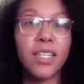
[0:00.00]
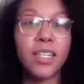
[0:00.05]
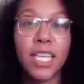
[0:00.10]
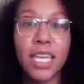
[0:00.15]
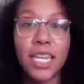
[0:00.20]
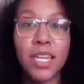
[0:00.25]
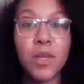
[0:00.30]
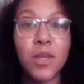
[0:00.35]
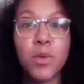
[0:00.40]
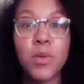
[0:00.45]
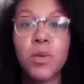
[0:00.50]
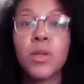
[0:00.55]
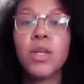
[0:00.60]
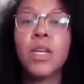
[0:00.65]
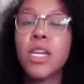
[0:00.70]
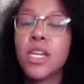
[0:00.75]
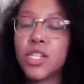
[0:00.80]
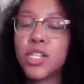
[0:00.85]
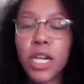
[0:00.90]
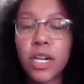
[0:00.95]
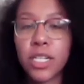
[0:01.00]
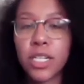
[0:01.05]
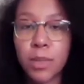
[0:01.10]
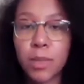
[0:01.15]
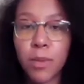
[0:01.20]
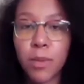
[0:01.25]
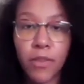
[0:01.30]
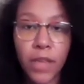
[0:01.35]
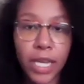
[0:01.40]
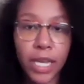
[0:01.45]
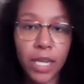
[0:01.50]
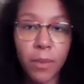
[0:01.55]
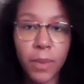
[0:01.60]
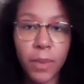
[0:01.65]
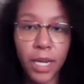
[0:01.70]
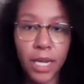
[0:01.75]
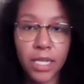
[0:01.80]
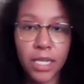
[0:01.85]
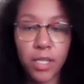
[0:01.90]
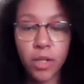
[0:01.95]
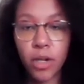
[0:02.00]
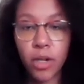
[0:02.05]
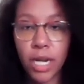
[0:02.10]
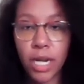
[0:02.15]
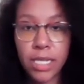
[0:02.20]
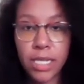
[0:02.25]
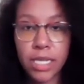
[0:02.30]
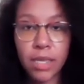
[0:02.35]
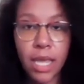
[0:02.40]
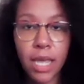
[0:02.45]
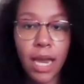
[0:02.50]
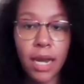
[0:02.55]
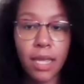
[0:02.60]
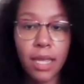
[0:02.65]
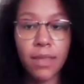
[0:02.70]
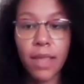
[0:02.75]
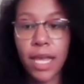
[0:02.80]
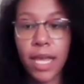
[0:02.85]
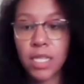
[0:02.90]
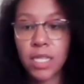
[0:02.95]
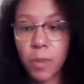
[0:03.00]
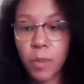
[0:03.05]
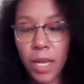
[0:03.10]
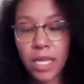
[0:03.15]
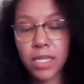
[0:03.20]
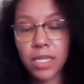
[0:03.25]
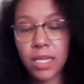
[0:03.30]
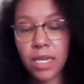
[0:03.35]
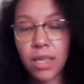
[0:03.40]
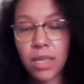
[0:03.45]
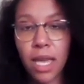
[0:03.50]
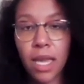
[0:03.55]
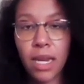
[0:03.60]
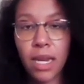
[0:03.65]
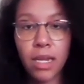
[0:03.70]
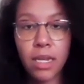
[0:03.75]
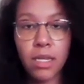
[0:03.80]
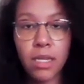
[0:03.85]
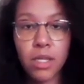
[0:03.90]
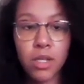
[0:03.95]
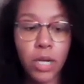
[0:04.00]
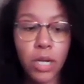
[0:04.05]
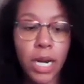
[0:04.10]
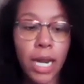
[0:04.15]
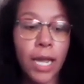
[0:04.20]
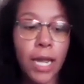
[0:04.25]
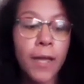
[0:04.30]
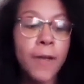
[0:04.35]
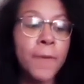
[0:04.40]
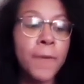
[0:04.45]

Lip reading: Can you share some of like your biggest learnings in that space and in that industry?